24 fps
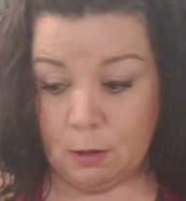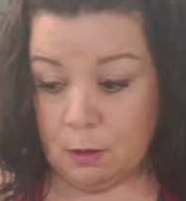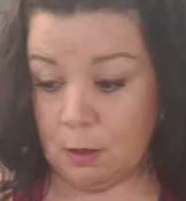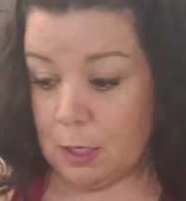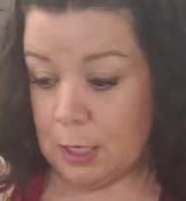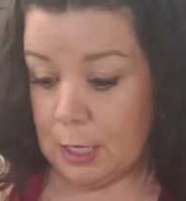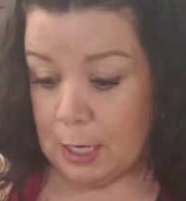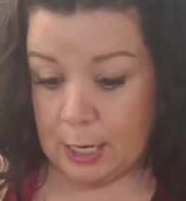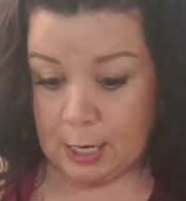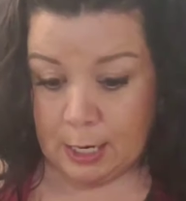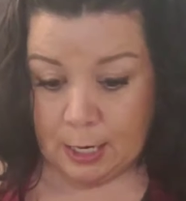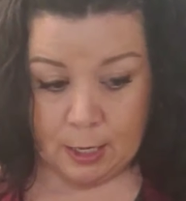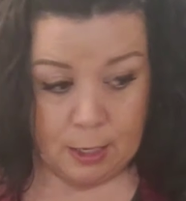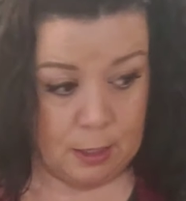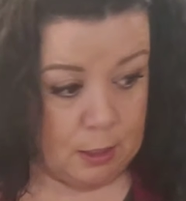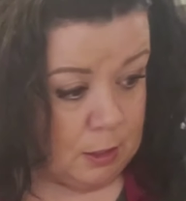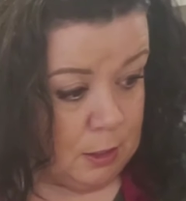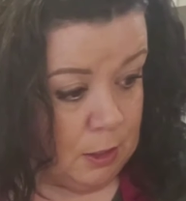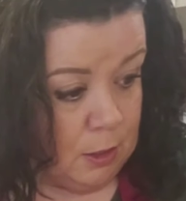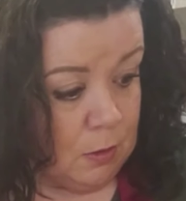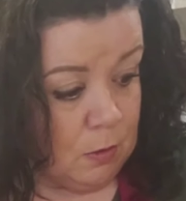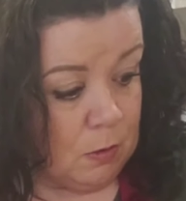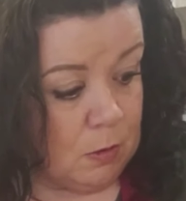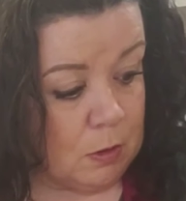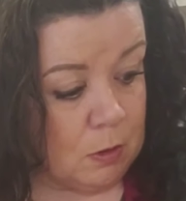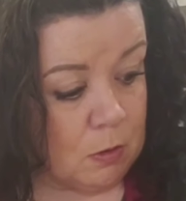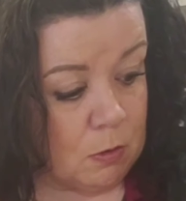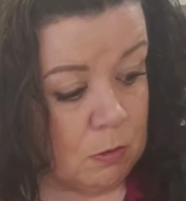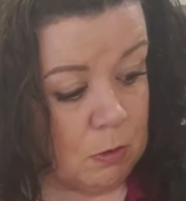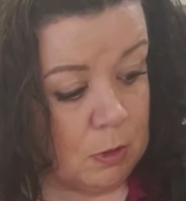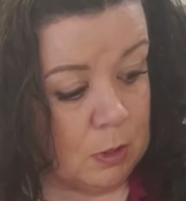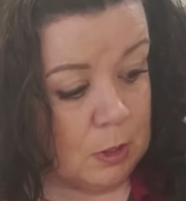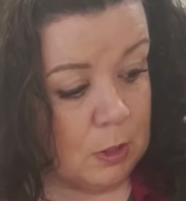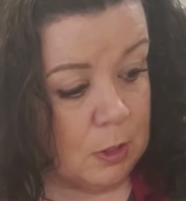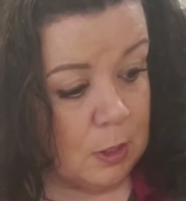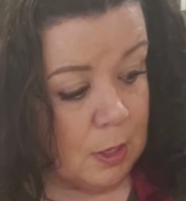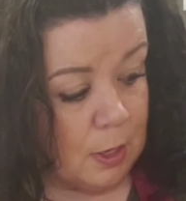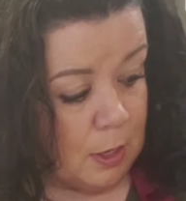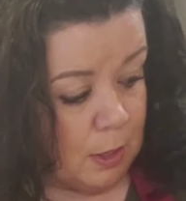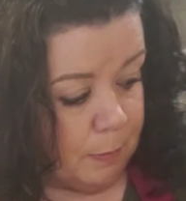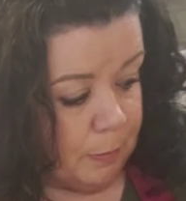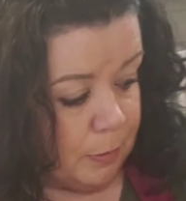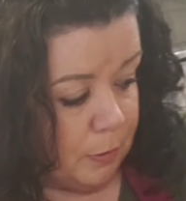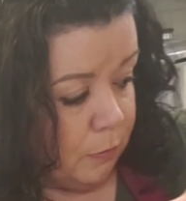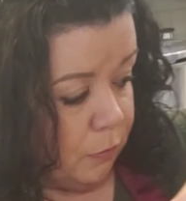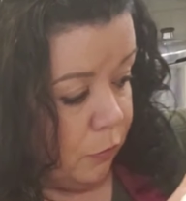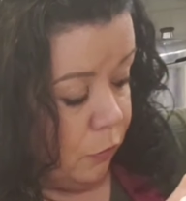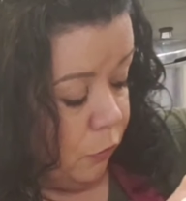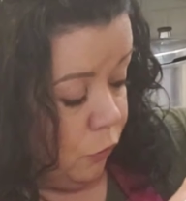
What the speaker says: You're going to add your 1/4 cup of